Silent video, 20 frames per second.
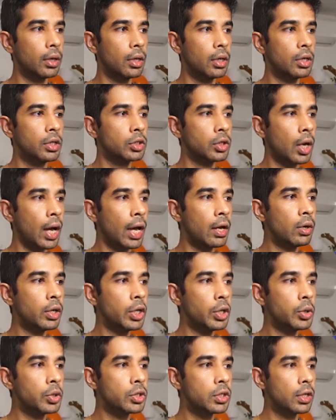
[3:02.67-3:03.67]
So I'll
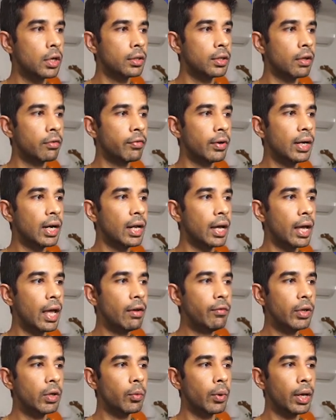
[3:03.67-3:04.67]
use the Fiddler
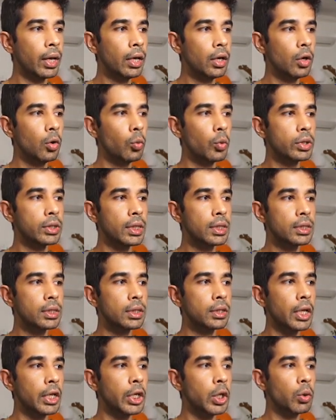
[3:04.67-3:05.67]
Everywhere, which is
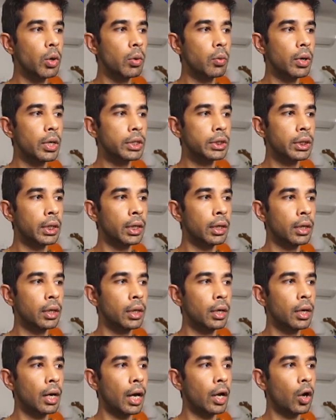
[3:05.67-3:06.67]
the newer version.
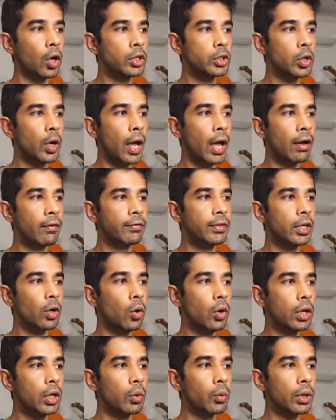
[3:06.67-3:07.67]
I also have the
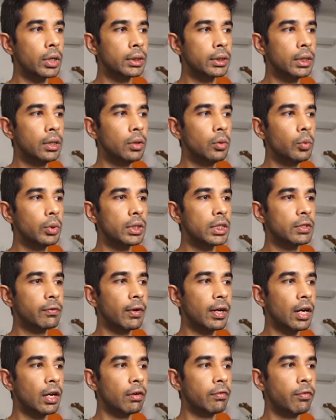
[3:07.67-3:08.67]
older version, which is
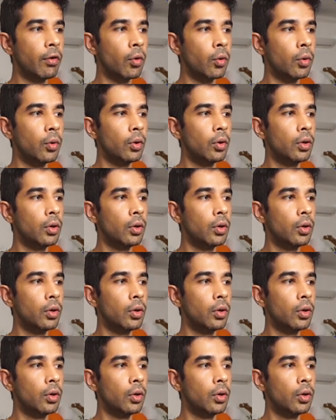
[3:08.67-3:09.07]
Fiddler 4.